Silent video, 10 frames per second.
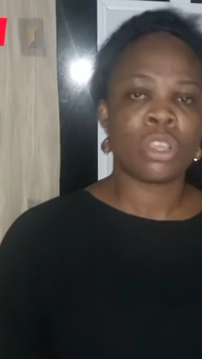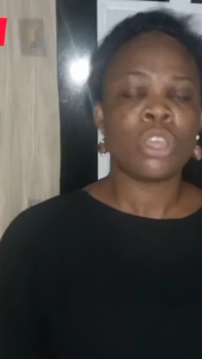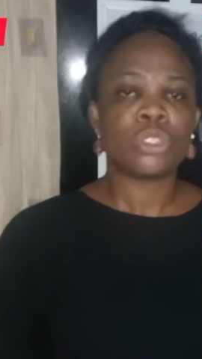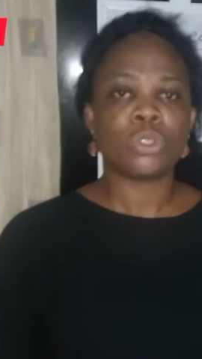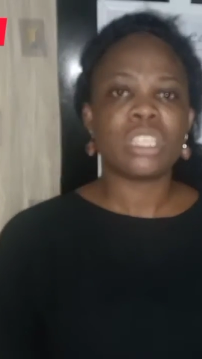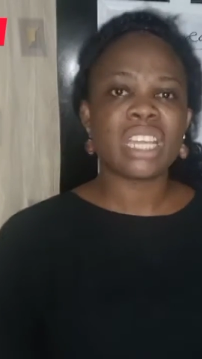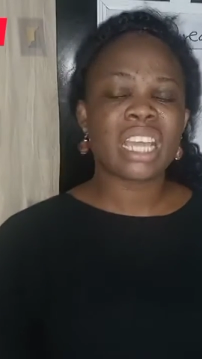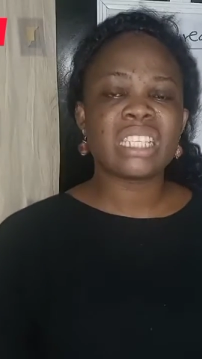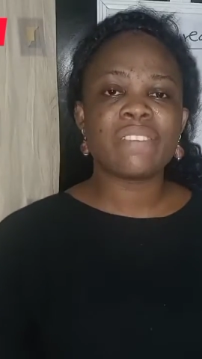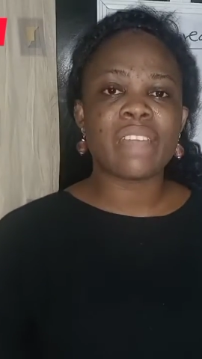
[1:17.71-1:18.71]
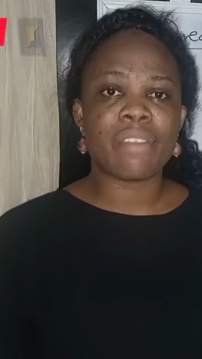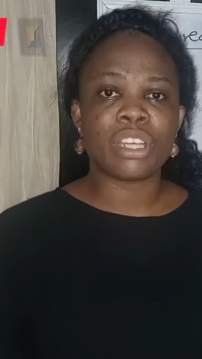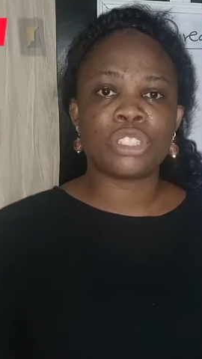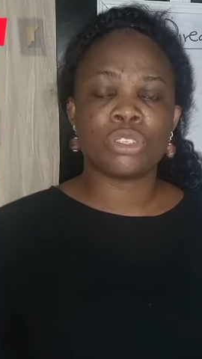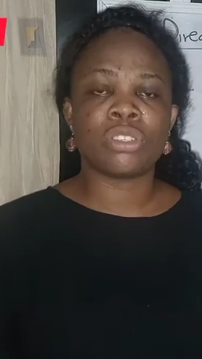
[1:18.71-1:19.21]
So the negative
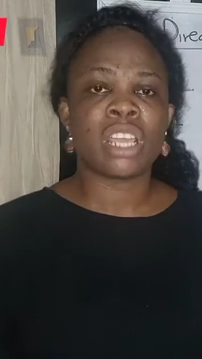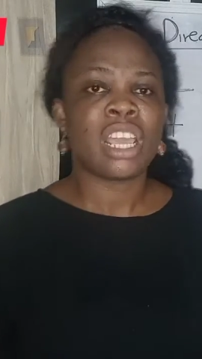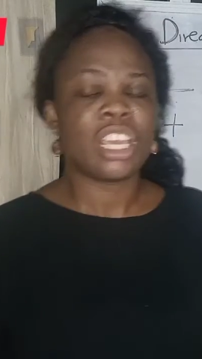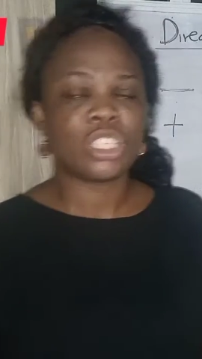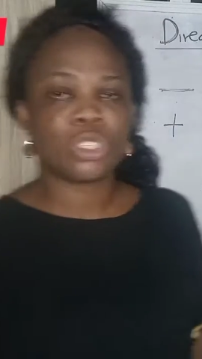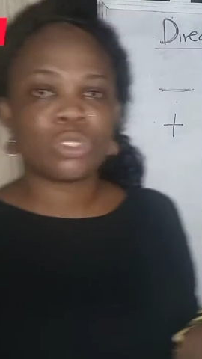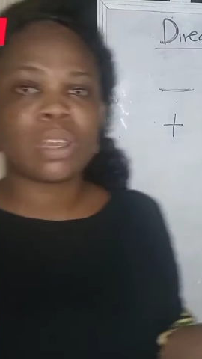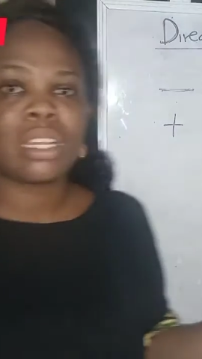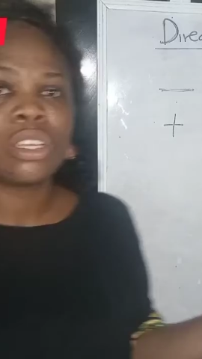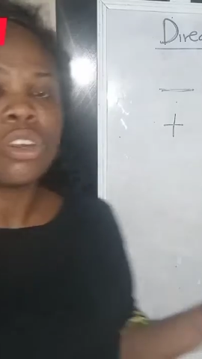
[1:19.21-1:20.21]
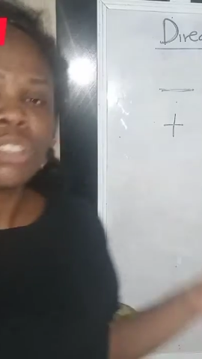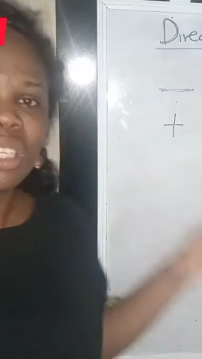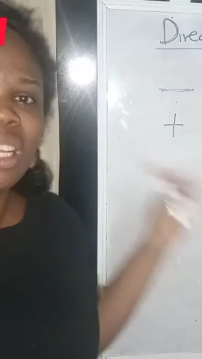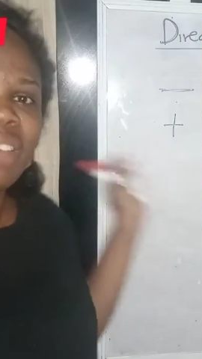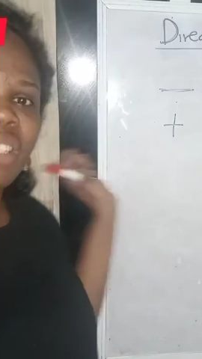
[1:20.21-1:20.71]
direction is usually on the
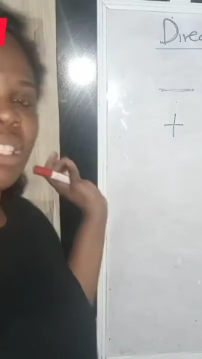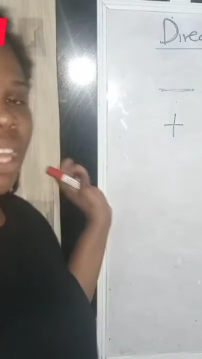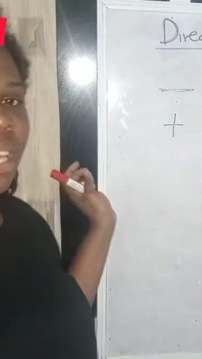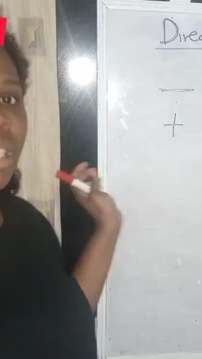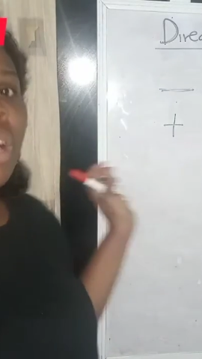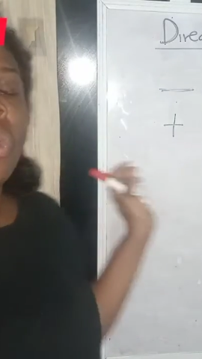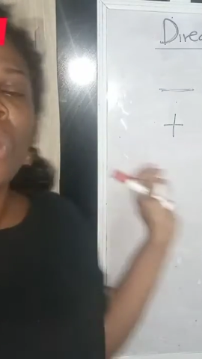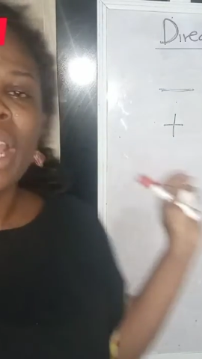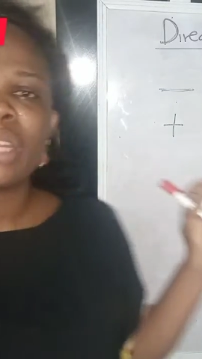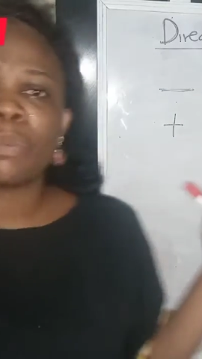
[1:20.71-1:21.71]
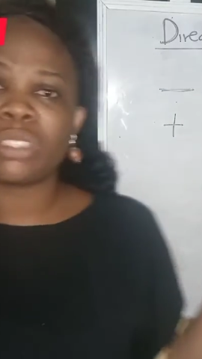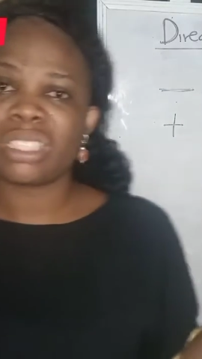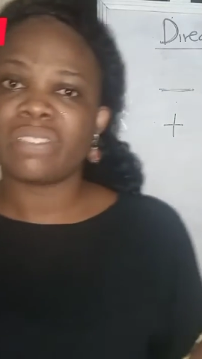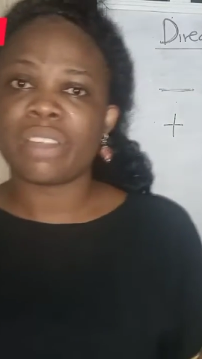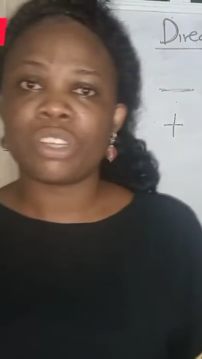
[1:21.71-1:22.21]
left side, while the
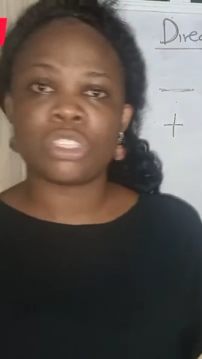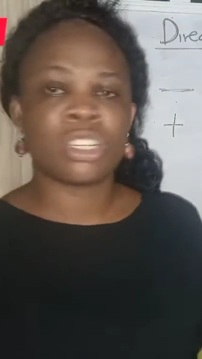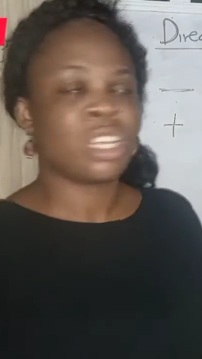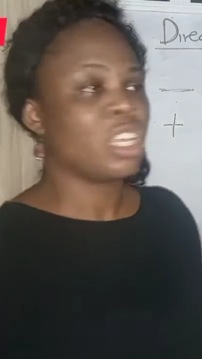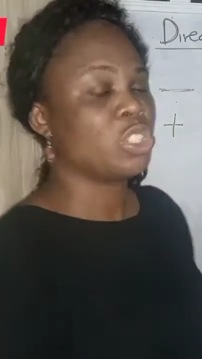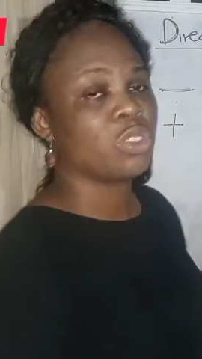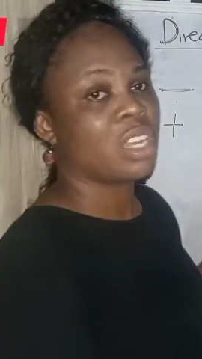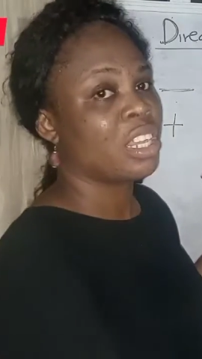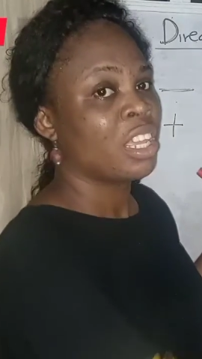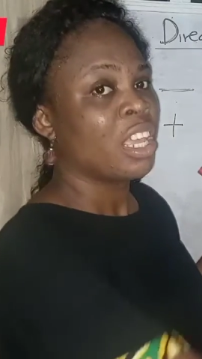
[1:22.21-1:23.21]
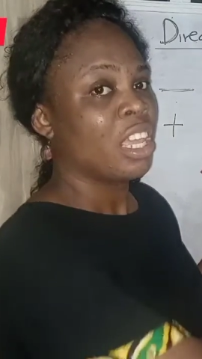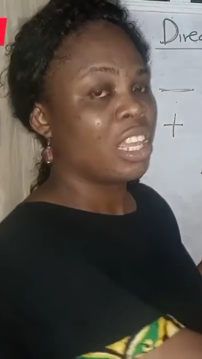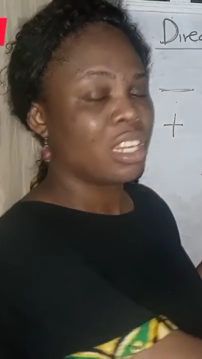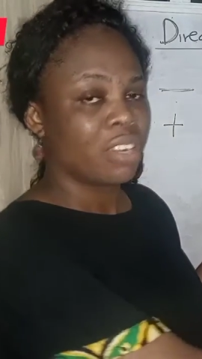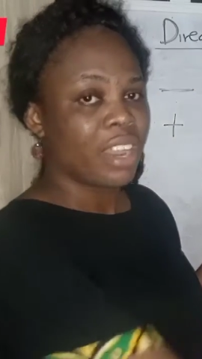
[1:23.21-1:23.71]
positive direction is usually
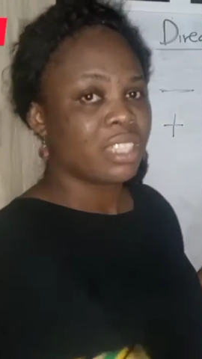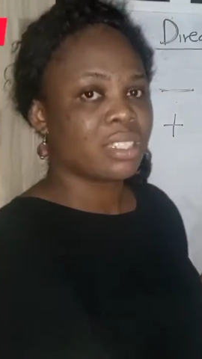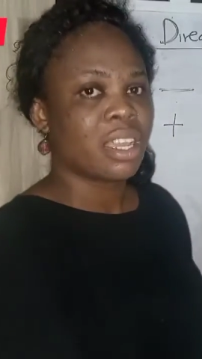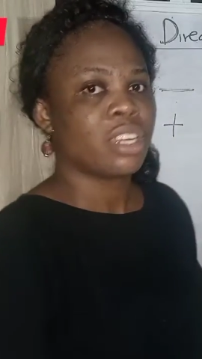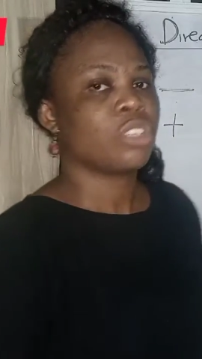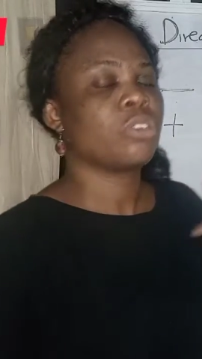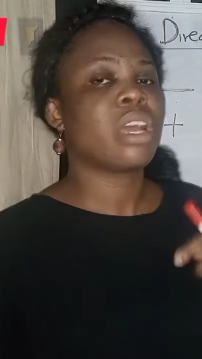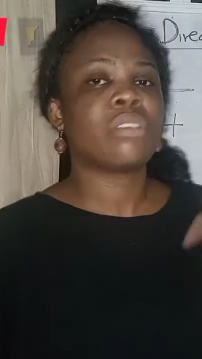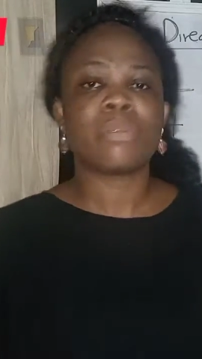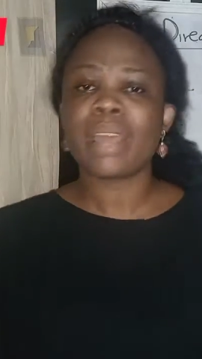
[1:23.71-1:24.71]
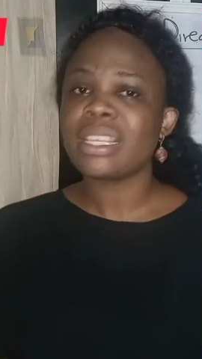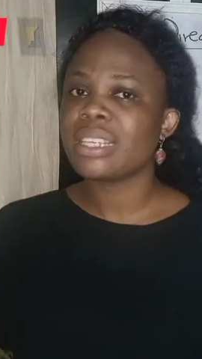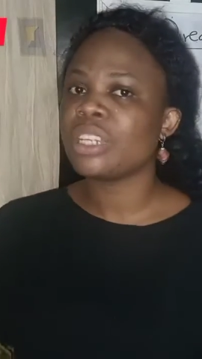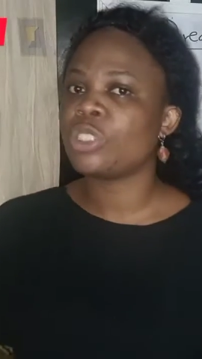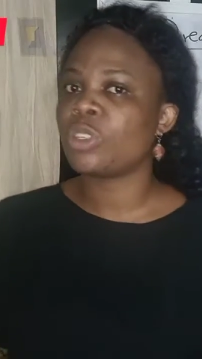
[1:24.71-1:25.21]
in the right side. So now the right
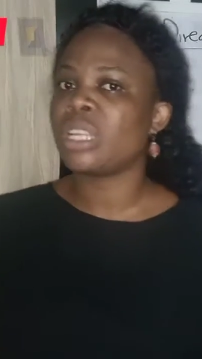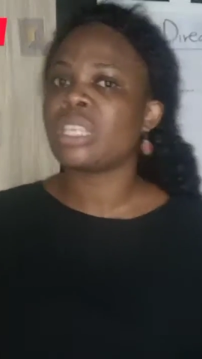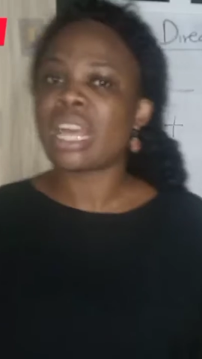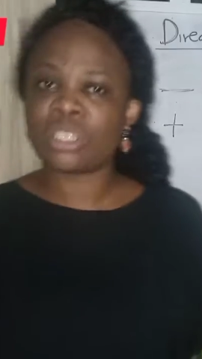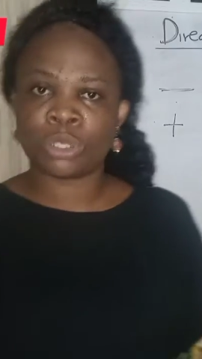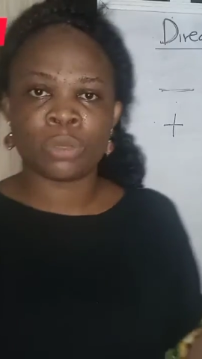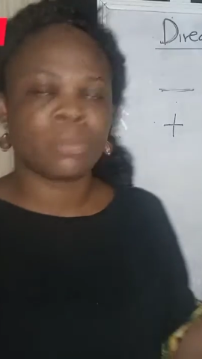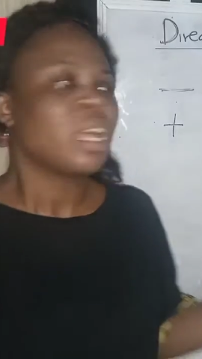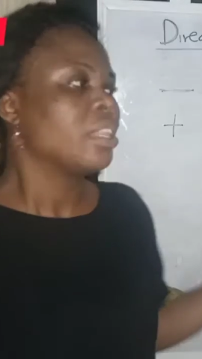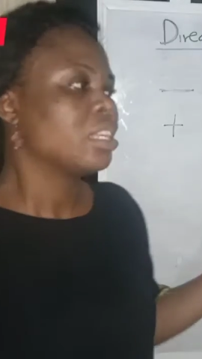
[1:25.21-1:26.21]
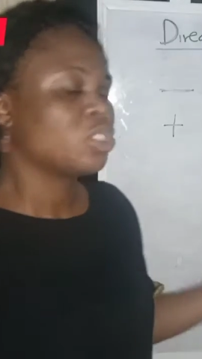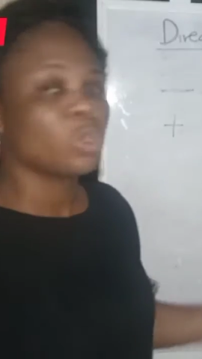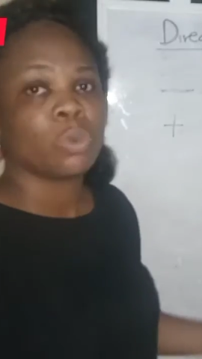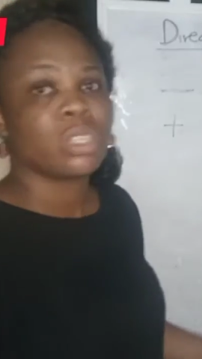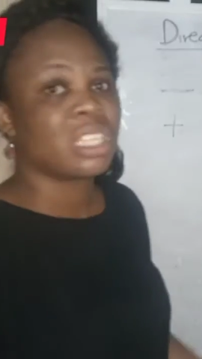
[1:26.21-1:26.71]
side usually assume that
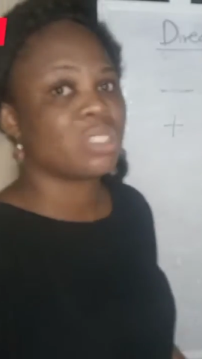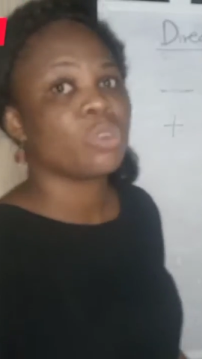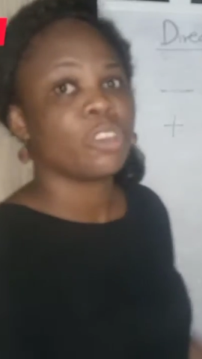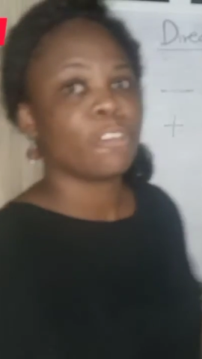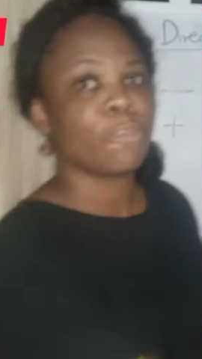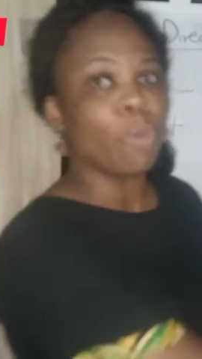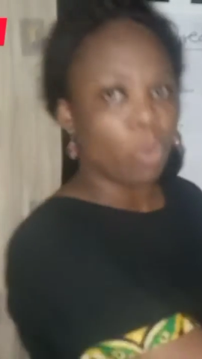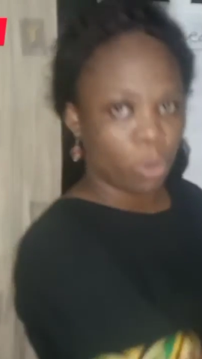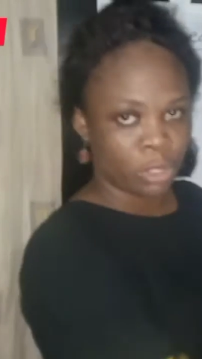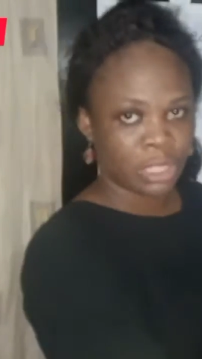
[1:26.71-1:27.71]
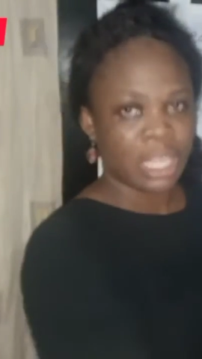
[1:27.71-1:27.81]
someone is going forward.